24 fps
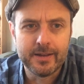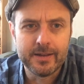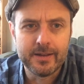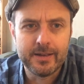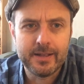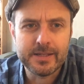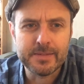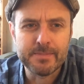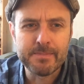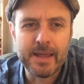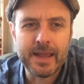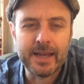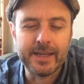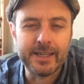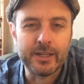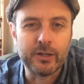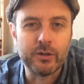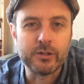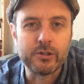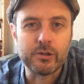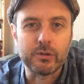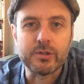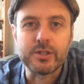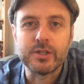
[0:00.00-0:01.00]
It's mainly
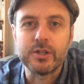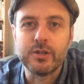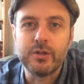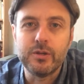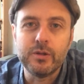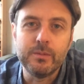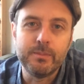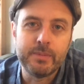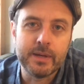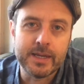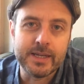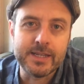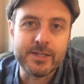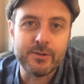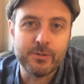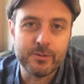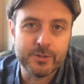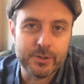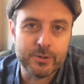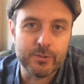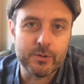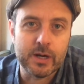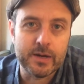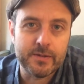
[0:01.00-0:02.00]
got Doctor Who based
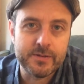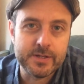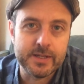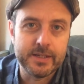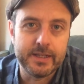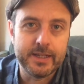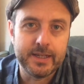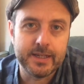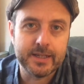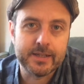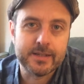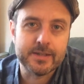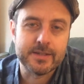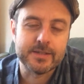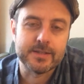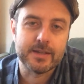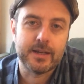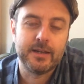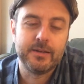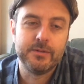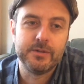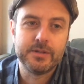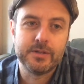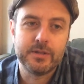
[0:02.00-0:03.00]
autographs in it, because
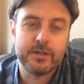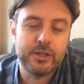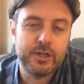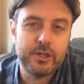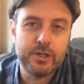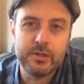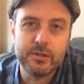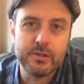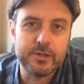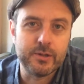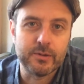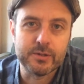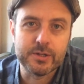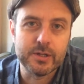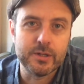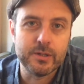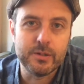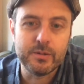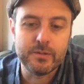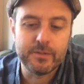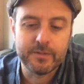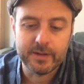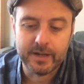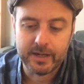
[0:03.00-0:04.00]
I was a huge Doctor
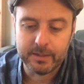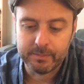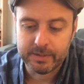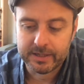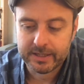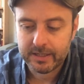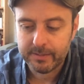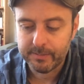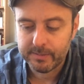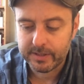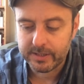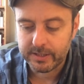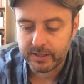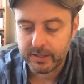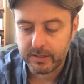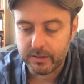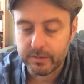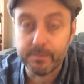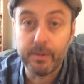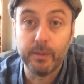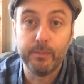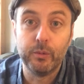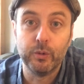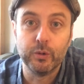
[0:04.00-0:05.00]
Who fan back in my youth,
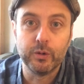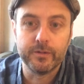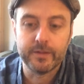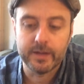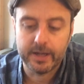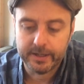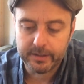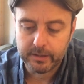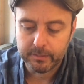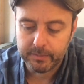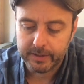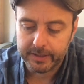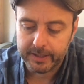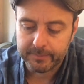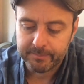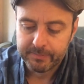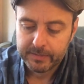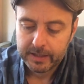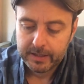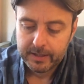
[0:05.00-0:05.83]
but more of that in a minute.